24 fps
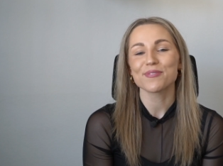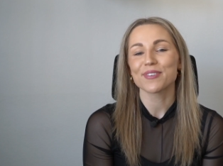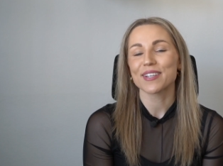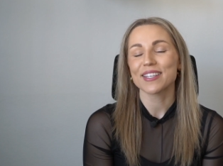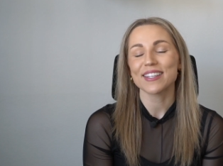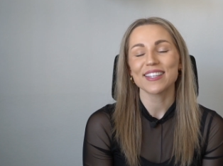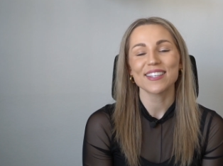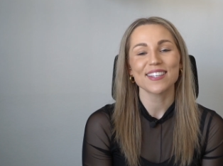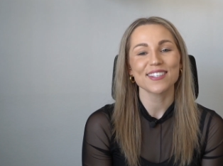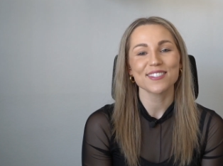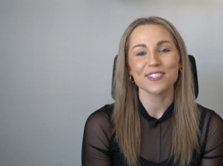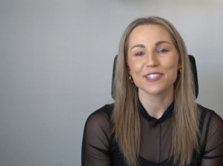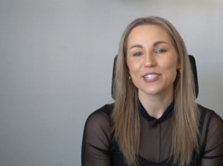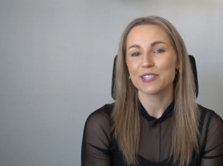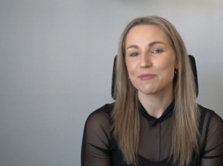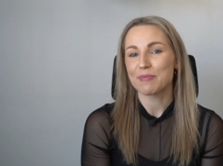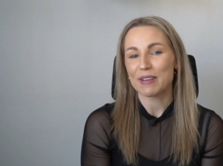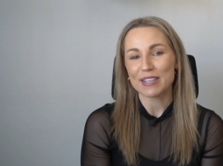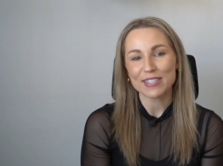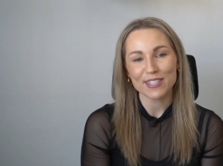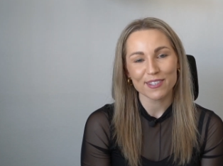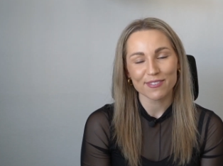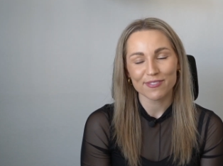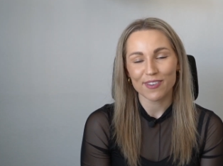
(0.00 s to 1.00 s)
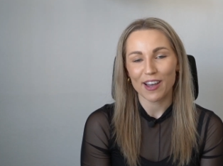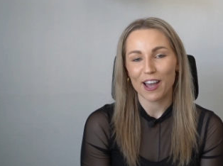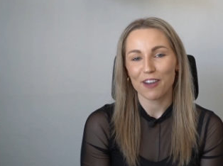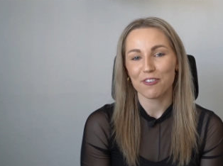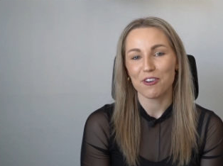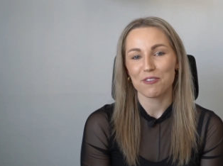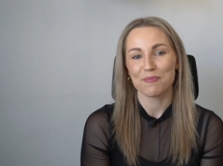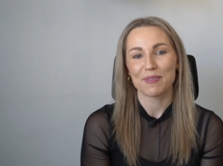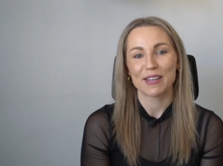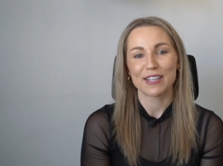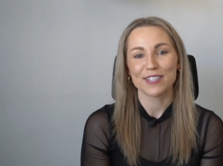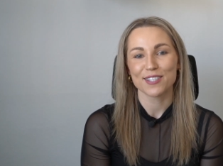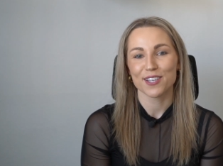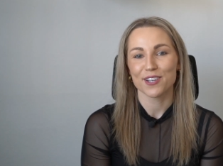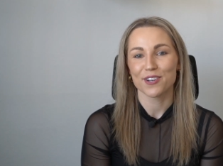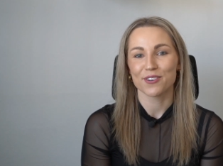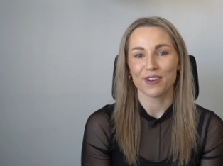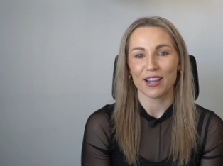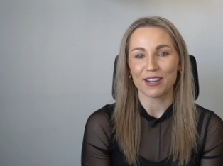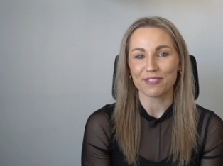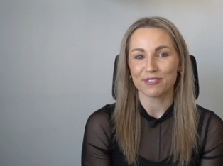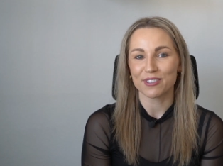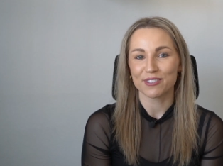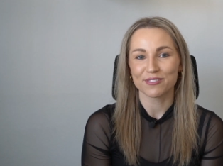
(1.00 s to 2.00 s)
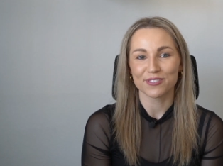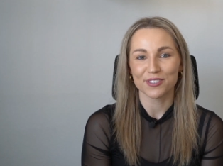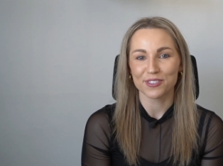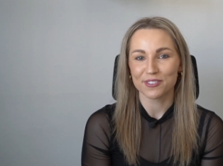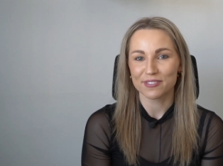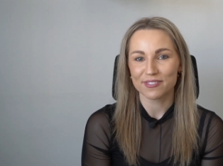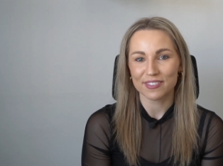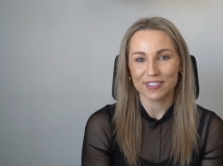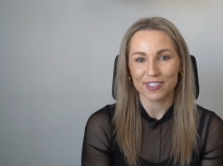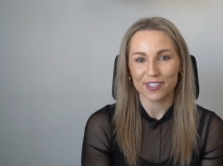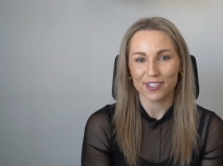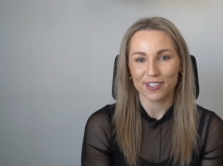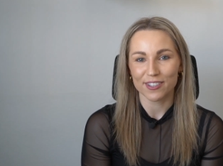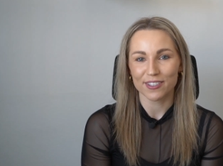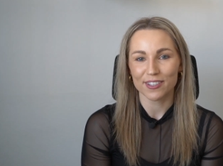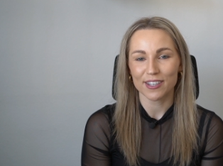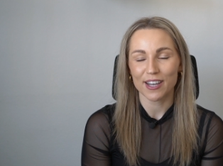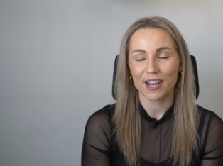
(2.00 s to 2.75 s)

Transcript: really doesn't specify what makes a great review video.